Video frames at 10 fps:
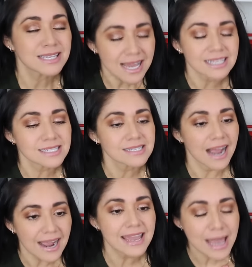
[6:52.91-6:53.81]
Yes,
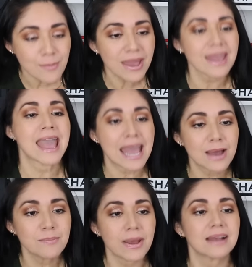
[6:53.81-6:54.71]
I am a
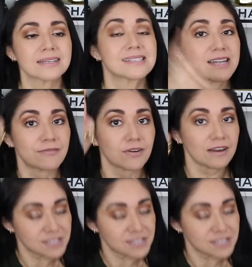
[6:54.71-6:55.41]
handbag sniffer.